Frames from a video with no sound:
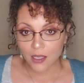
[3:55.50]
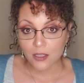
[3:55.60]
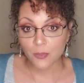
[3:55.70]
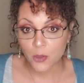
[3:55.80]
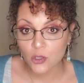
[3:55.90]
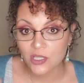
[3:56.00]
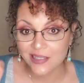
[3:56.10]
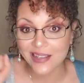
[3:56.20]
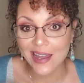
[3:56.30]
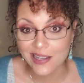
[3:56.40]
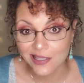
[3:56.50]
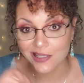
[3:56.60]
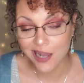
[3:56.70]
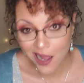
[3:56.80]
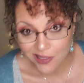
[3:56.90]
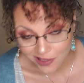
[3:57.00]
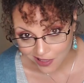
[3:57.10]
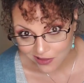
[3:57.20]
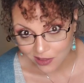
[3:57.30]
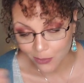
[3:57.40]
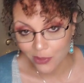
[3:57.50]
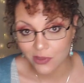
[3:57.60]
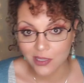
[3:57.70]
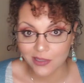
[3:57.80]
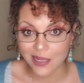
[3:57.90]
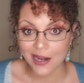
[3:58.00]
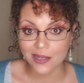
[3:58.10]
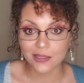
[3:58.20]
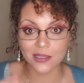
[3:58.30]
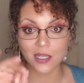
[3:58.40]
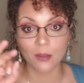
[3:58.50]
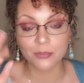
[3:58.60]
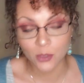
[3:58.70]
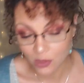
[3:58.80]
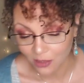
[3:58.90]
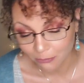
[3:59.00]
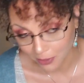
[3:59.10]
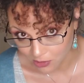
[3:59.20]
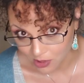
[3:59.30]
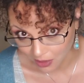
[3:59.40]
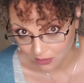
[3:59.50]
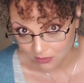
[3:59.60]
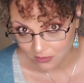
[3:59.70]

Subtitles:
the person that is toxic, the person that is the abusive person,